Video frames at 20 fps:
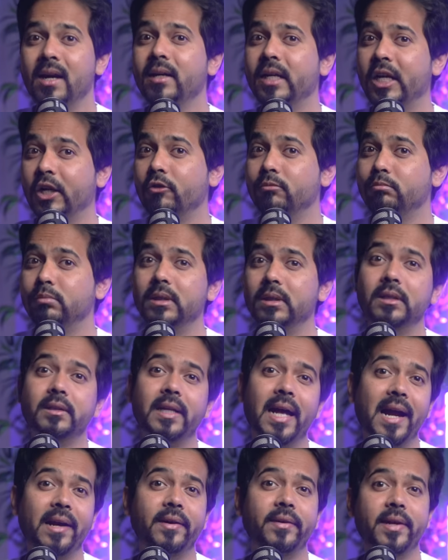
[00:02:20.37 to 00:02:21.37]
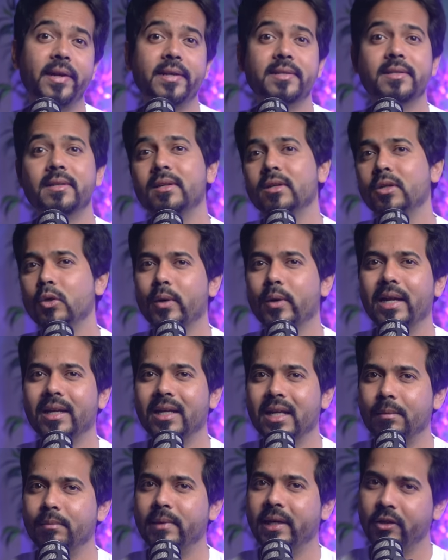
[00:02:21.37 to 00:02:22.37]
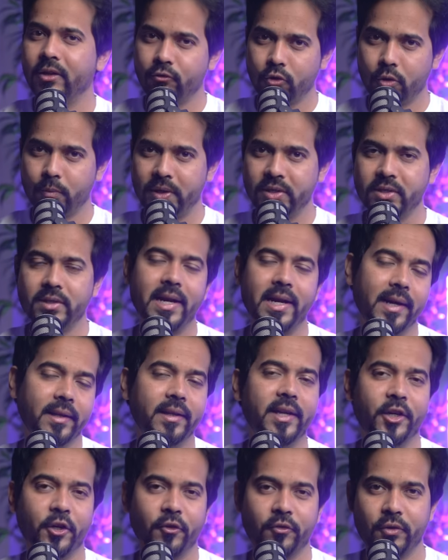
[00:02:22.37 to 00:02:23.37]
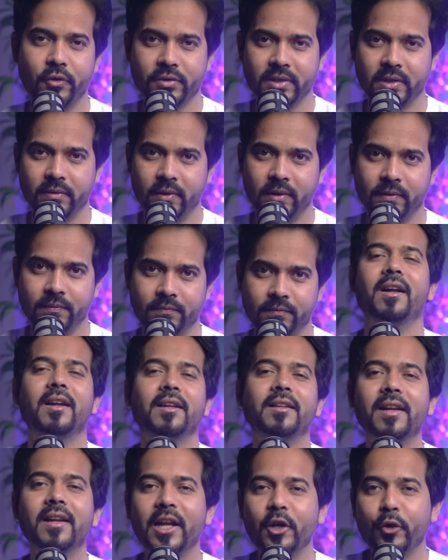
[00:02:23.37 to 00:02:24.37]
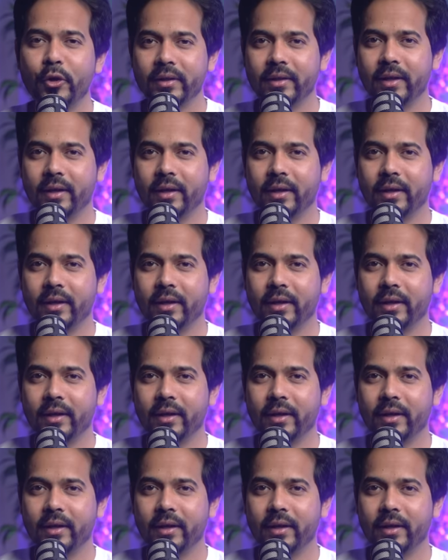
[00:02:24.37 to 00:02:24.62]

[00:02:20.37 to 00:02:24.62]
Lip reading: Date of birth, address, you can keep that information at the end of your CV. Another annoying